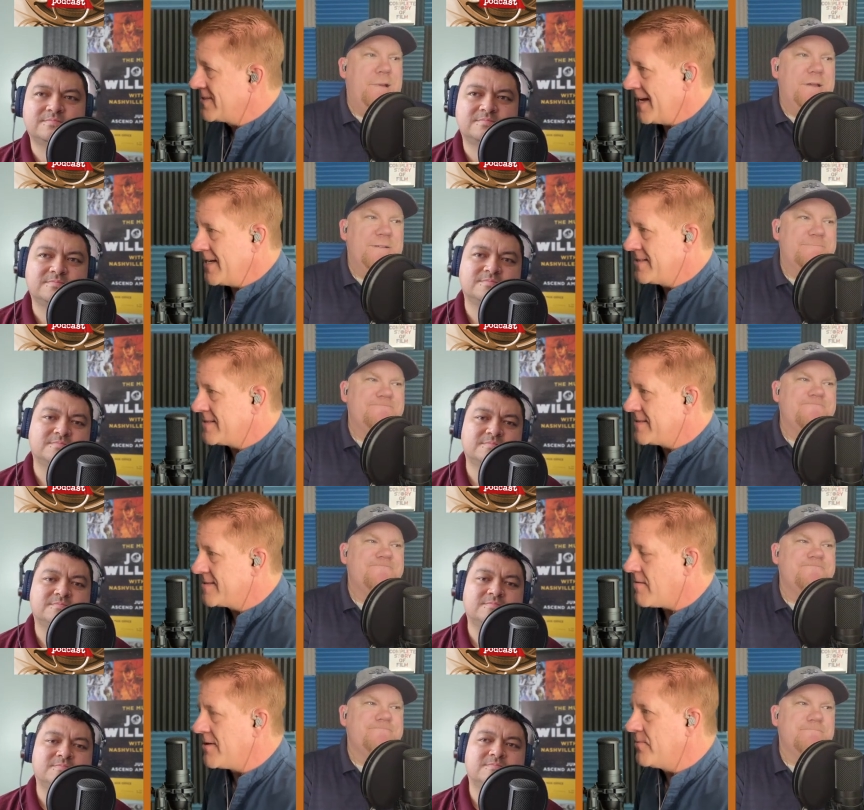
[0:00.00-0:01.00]
Speaker 1: takes,
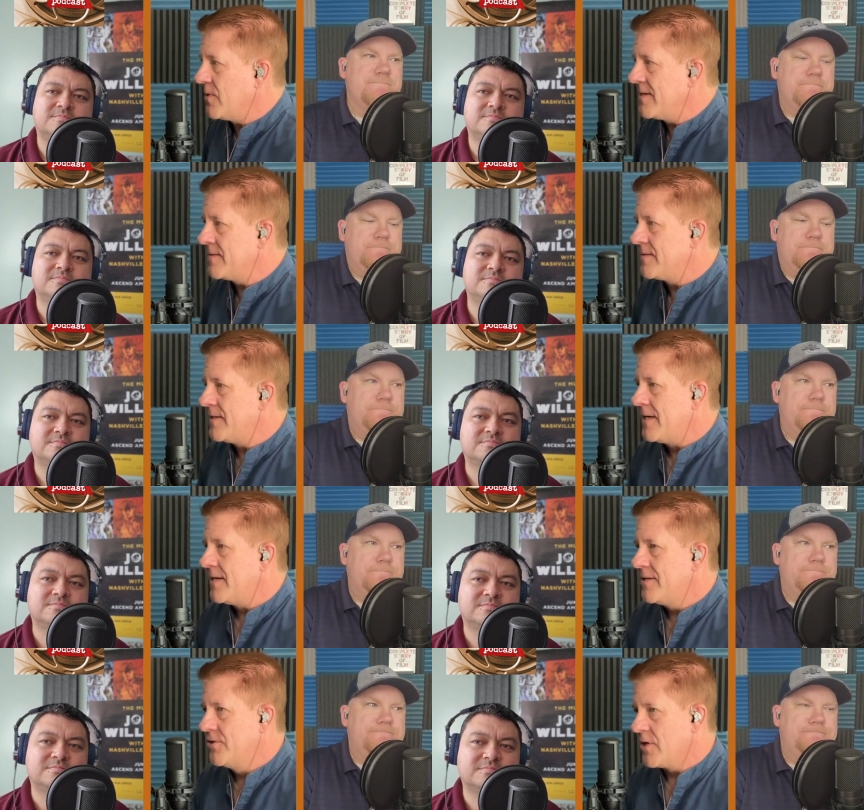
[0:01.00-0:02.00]
starting
Speaker 2: with
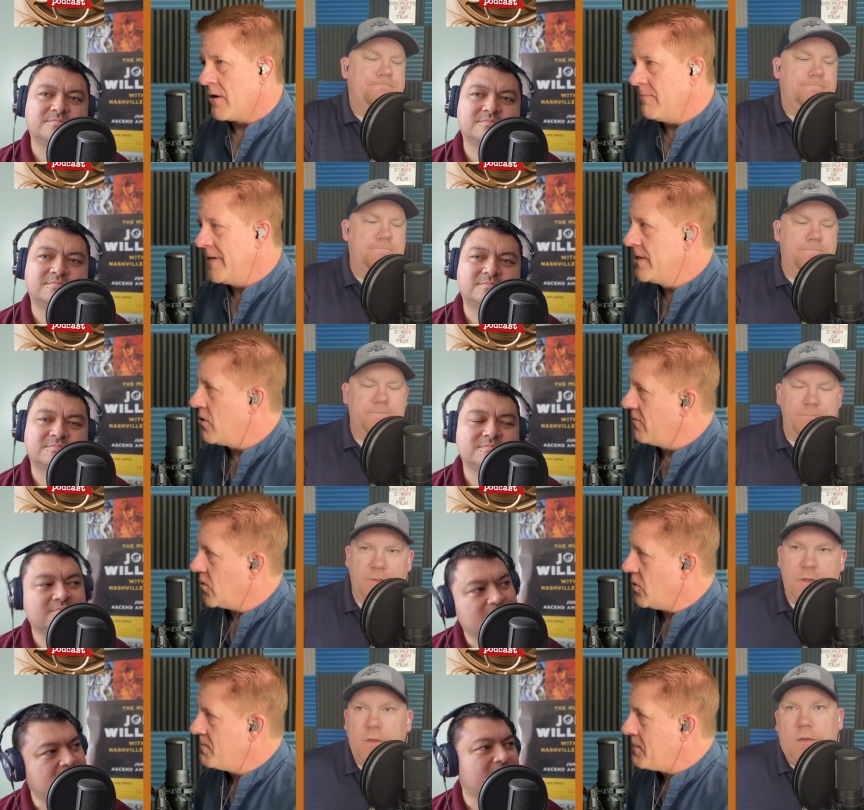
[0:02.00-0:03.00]
Jeremy
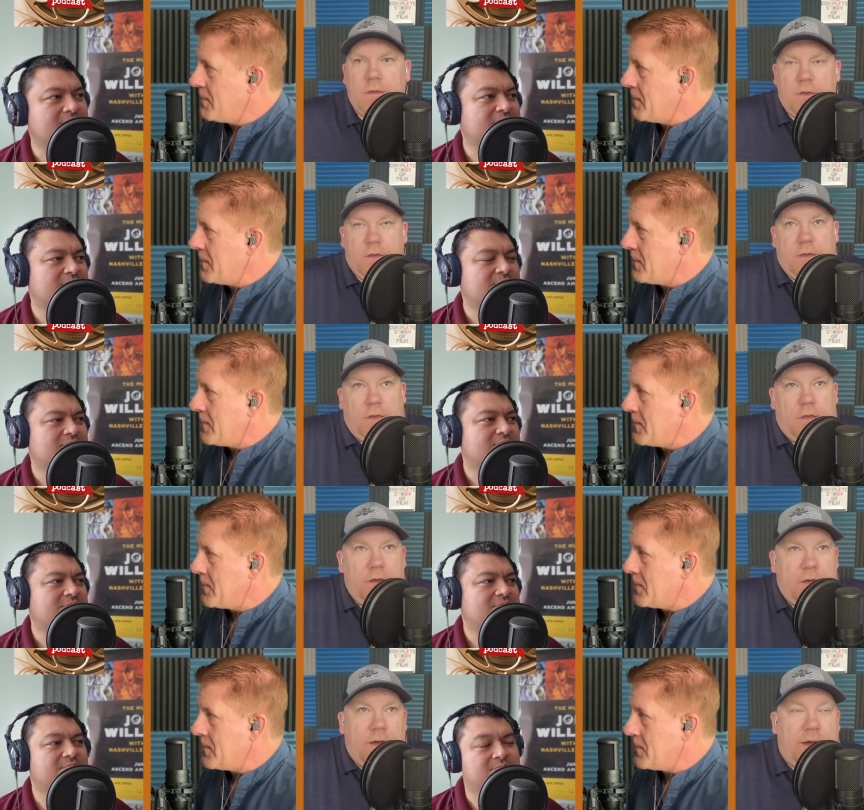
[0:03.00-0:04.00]
Gover.
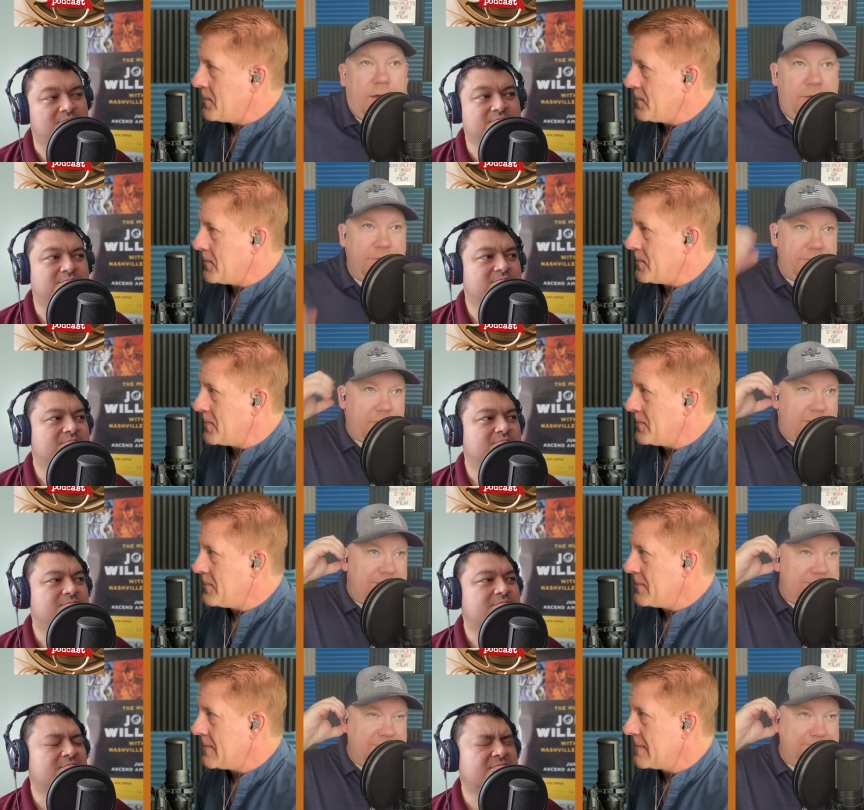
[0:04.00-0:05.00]
I
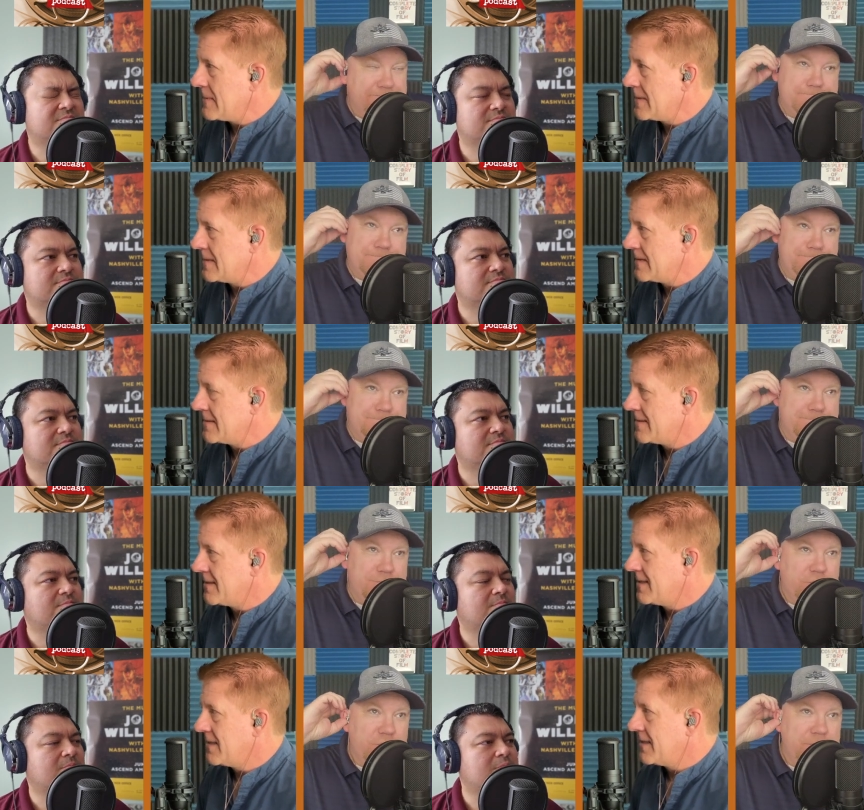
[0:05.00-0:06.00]
thought
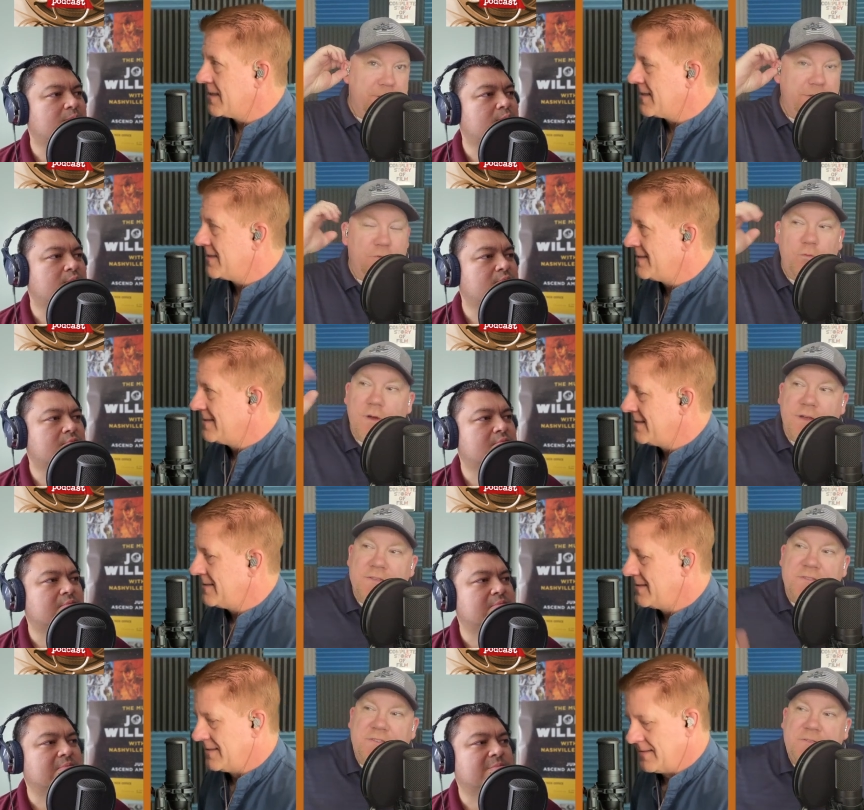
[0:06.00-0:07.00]
Blue Beetle
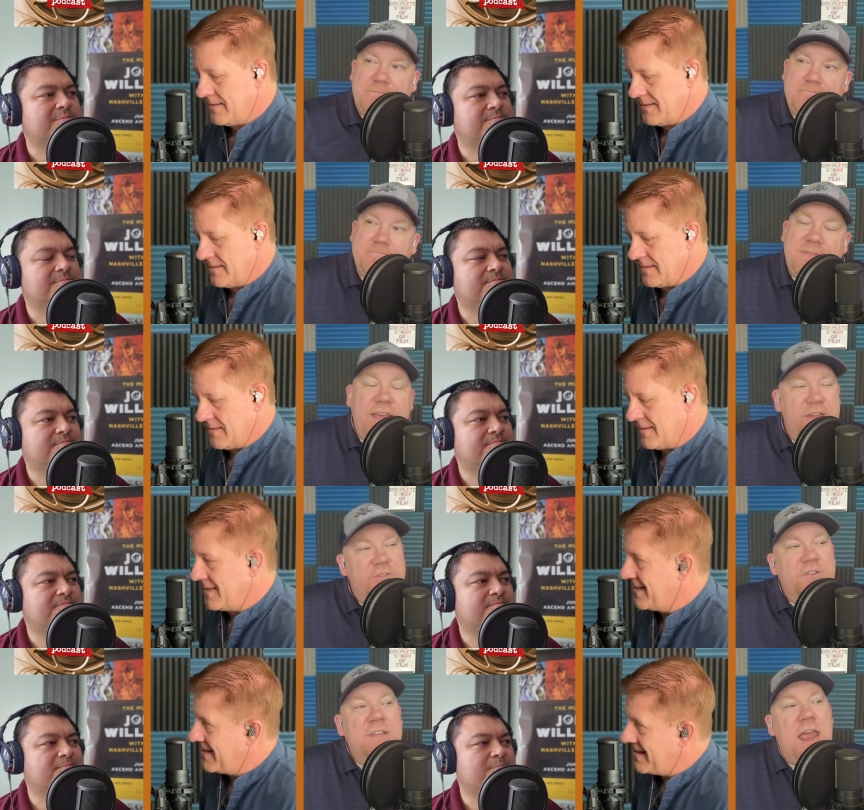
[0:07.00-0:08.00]
was
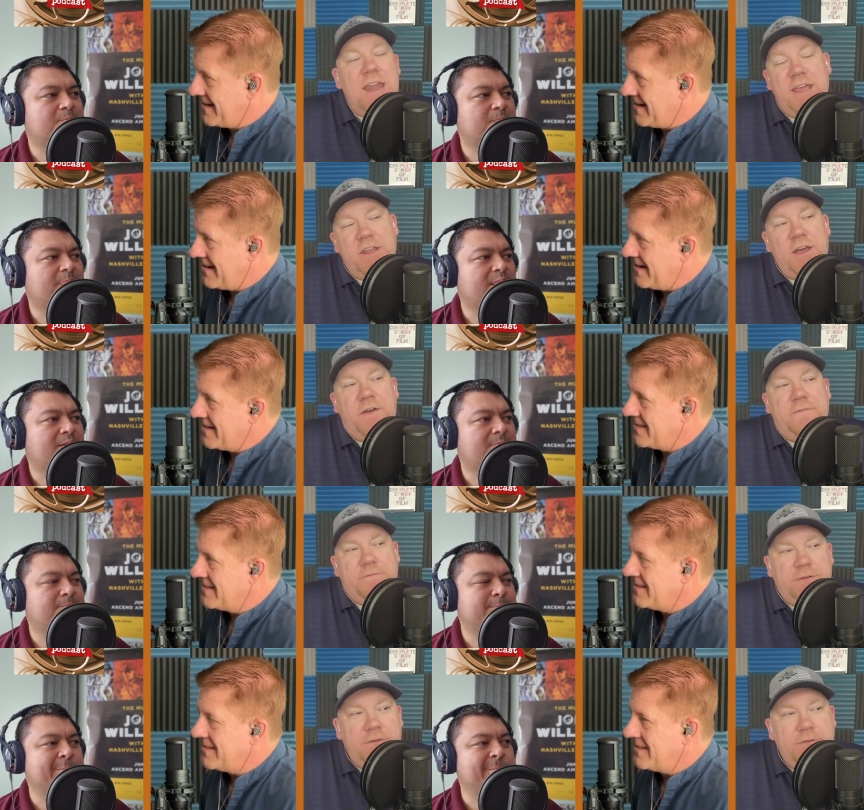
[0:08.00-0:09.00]
entertaining
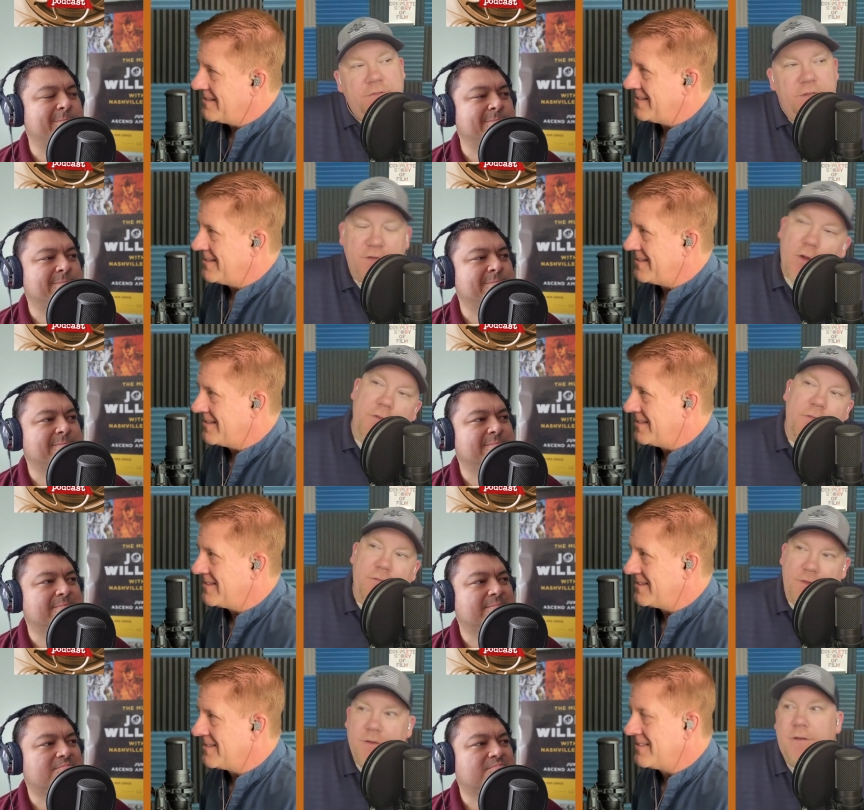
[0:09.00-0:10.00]
enough to go to the
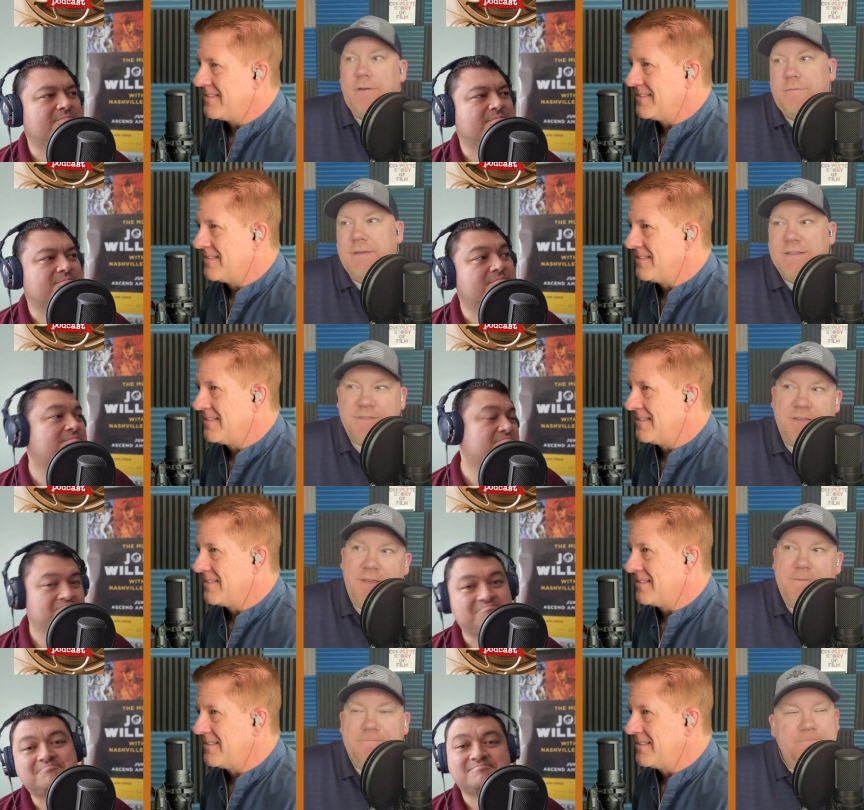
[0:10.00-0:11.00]
theater and see.